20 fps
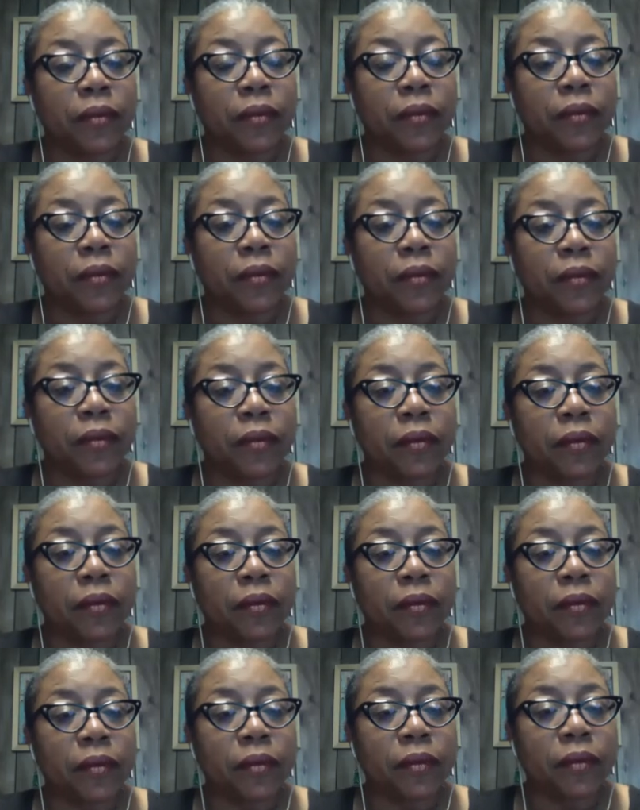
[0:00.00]

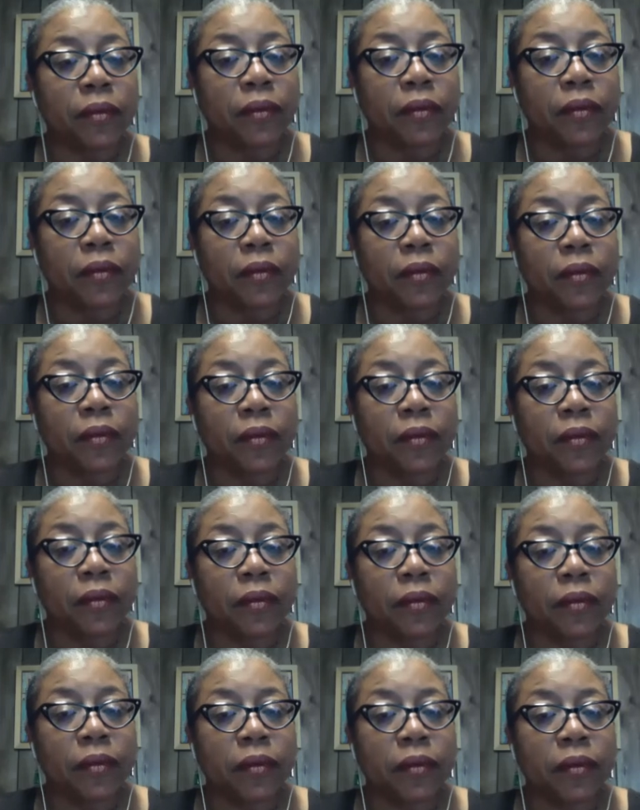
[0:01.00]

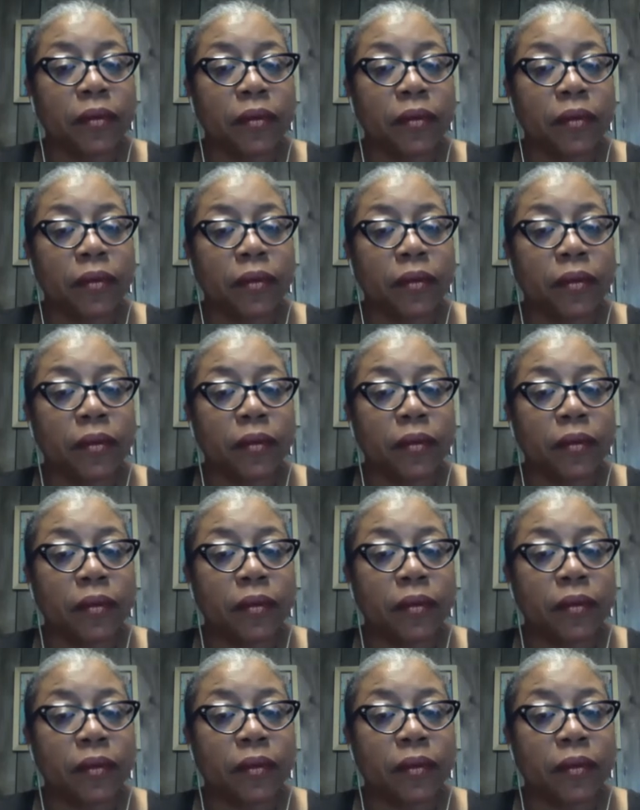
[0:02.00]

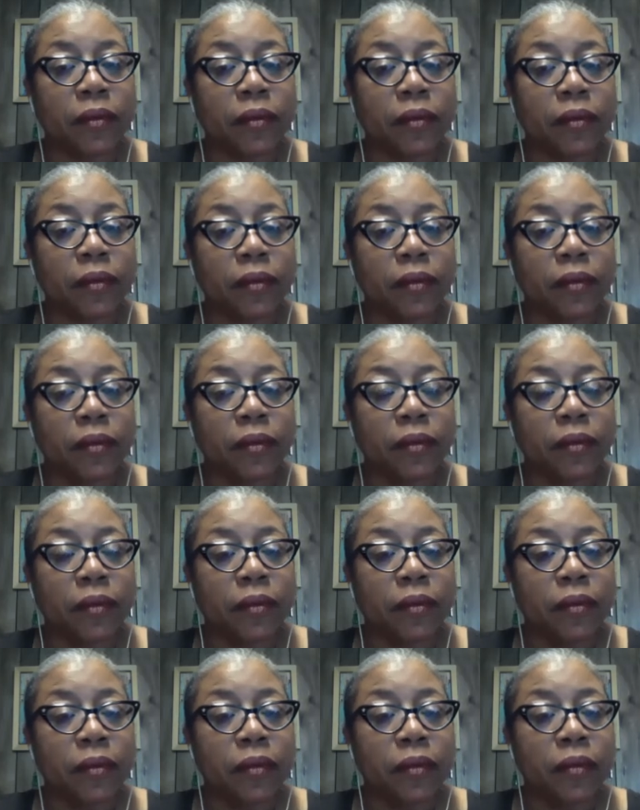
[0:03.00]

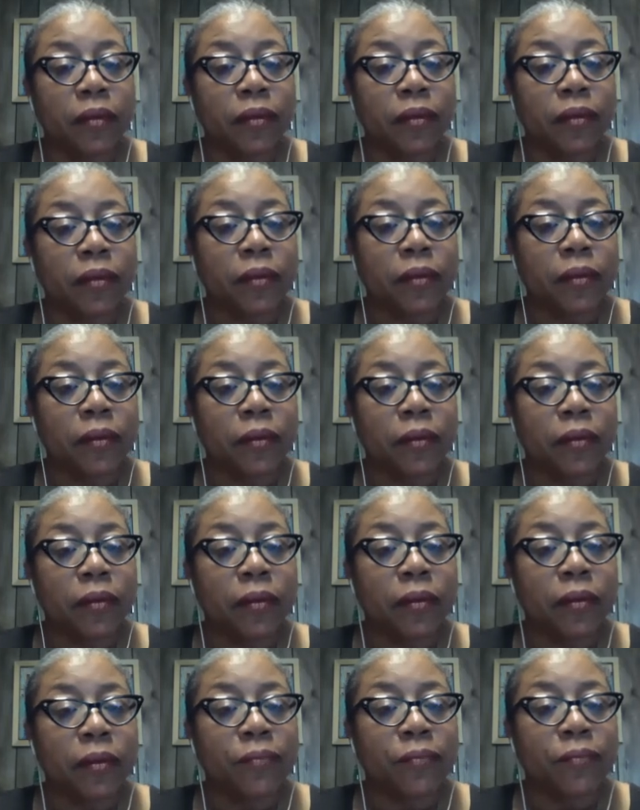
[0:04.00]

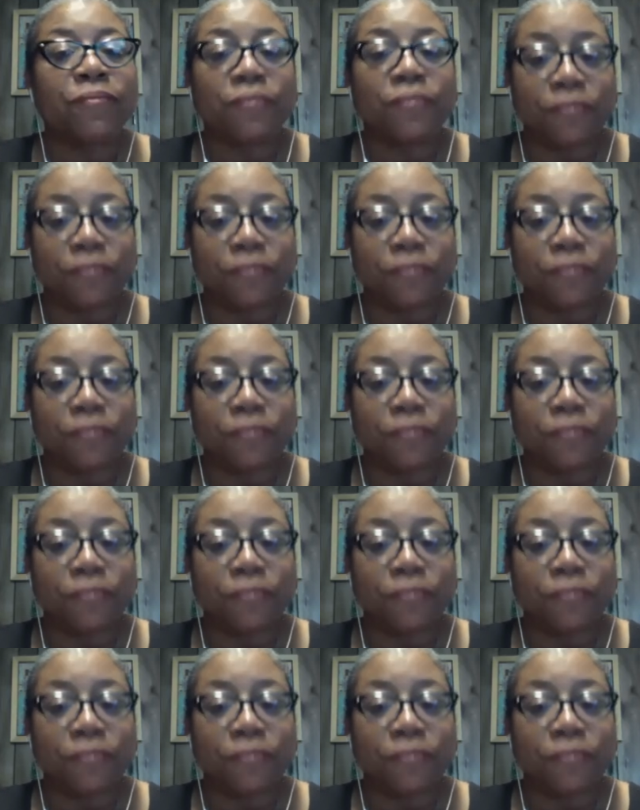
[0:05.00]
[no speech]